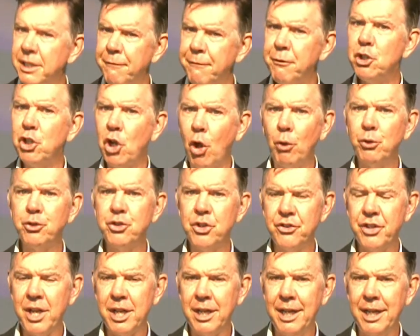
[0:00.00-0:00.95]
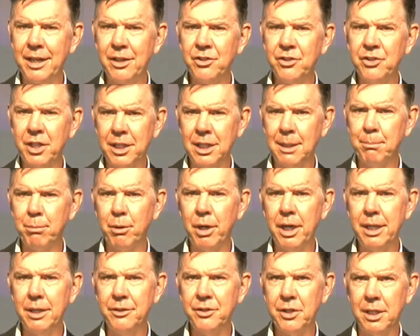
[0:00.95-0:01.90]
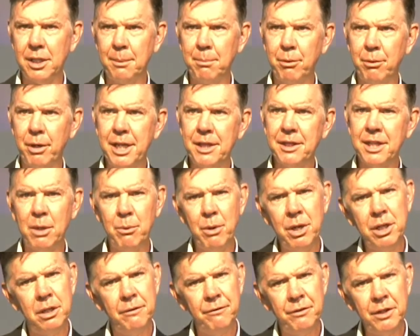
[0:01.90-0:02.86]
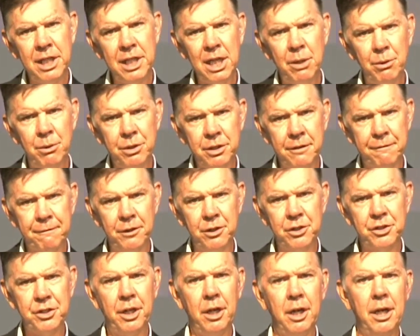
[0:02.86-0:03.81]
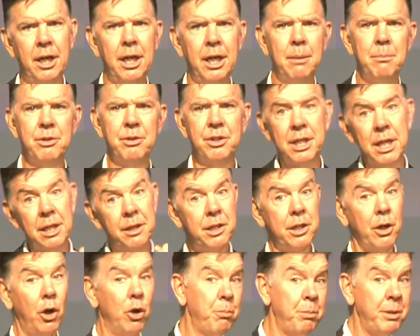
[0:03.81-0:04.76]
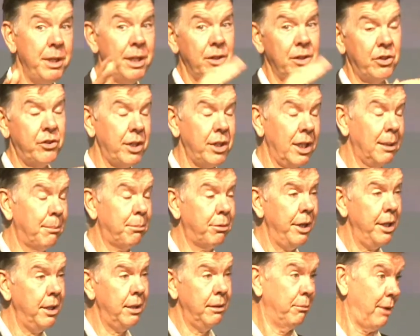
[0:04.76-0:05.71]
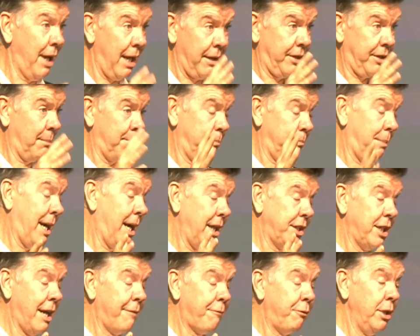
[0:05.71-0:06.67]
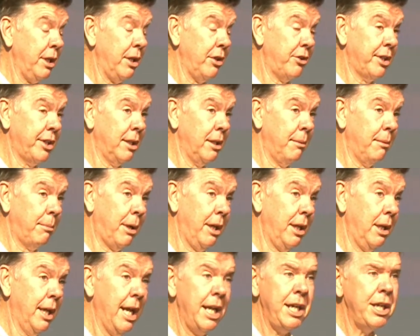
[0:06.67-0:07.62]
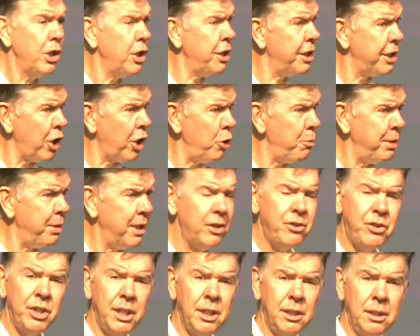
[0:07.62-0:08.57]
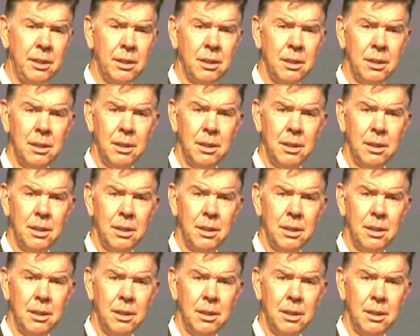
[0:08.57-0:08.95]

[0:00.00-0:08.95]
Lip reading: Different cultures celebrate their end of the year at different times. The Ethiopians celebrate it. Well, some parts of Africa celebrate. Any Ethiopians here?